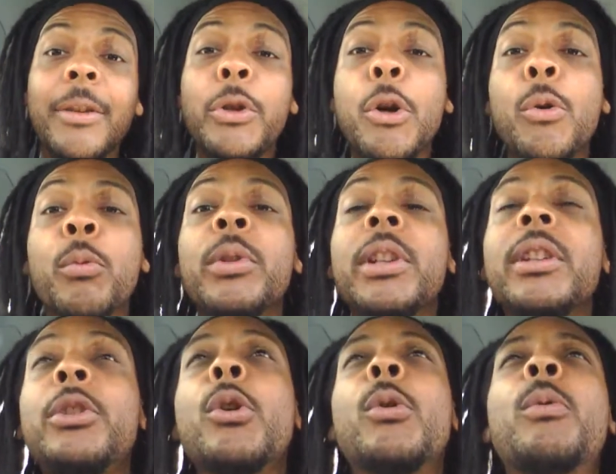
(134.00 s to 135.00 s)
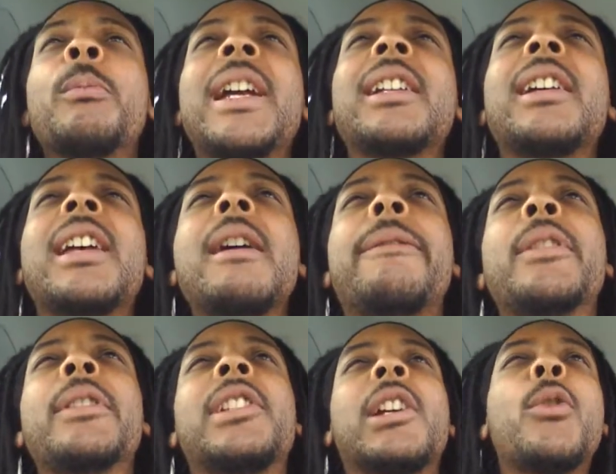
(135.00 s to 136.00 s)
you're gonna make it an
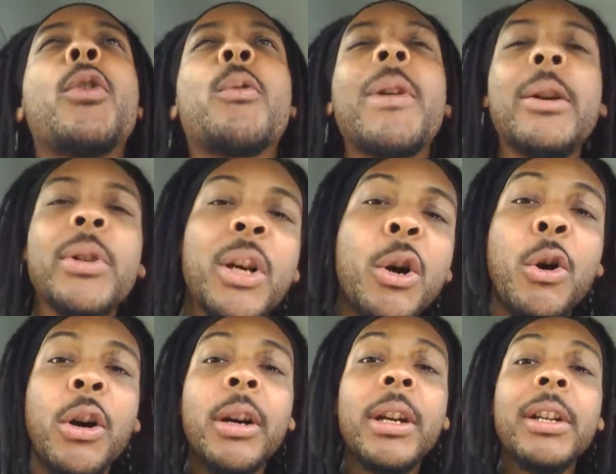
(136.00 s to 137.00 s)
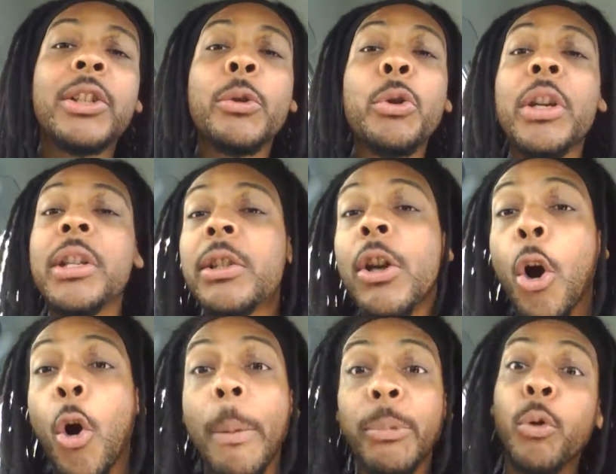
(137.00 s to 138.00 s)
effort to go around the car so you can.
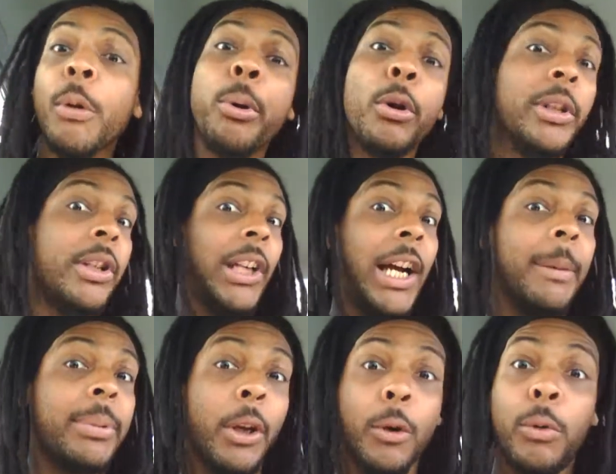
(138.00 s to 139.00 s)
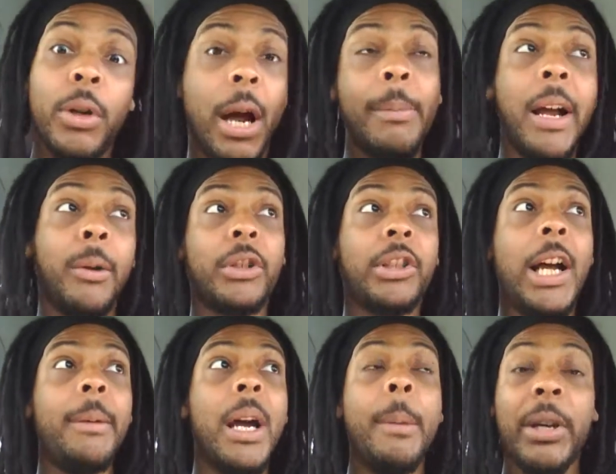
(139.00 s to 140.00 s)
Oh, I'm too important to stop, so I'm not gonna
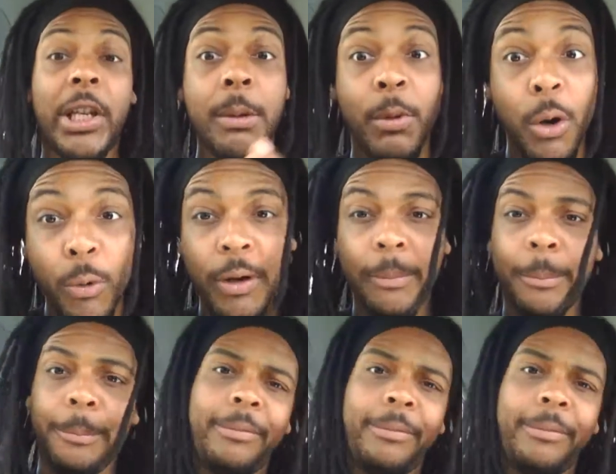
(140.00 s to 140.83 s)
stop. I'm gonna keep going.